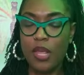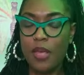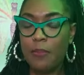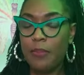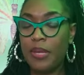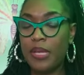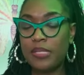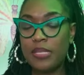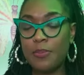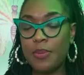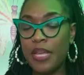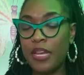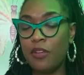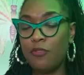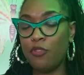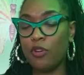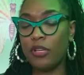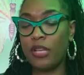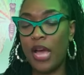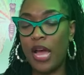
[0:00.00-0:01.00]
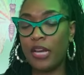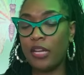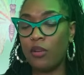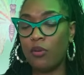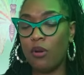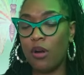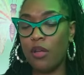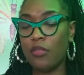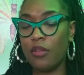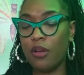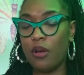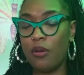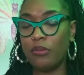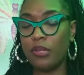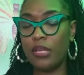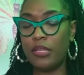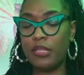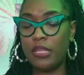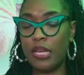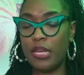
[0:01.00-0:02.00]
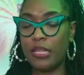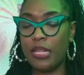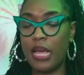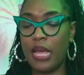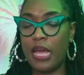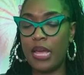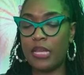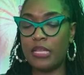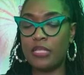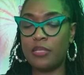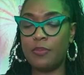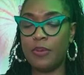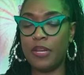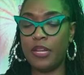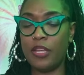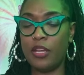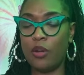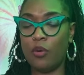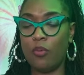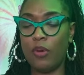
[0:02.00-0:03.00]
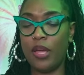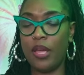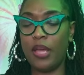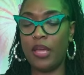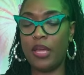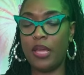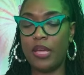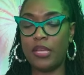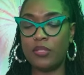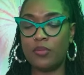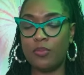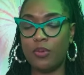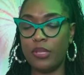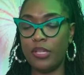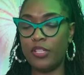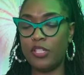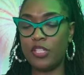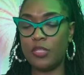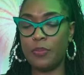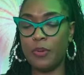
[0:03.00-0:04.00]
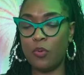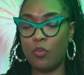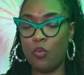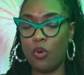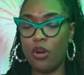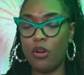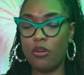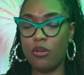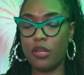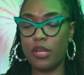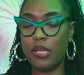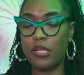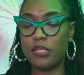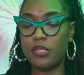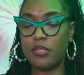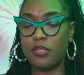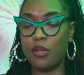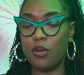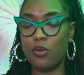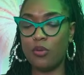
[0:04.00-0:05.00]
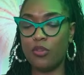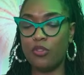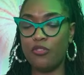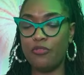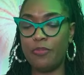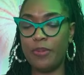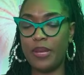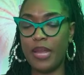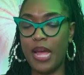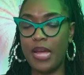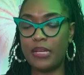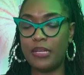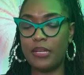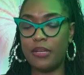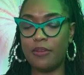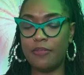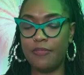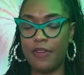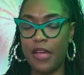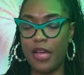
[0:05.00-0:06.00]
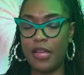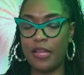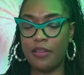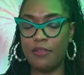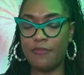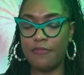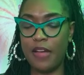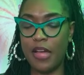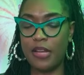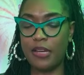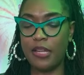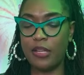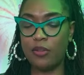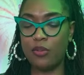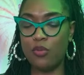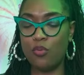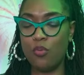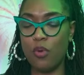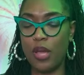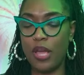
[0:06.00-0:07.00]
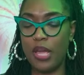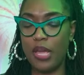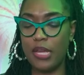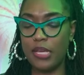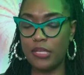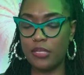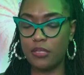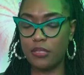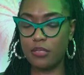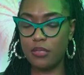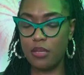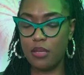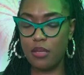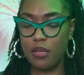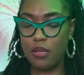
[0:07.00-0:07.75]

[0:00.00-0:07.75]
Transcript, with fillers: Because I'm getting for a lot of you all, the only thing that has been in your way has really just been work. And so you've been identifying and finding new ways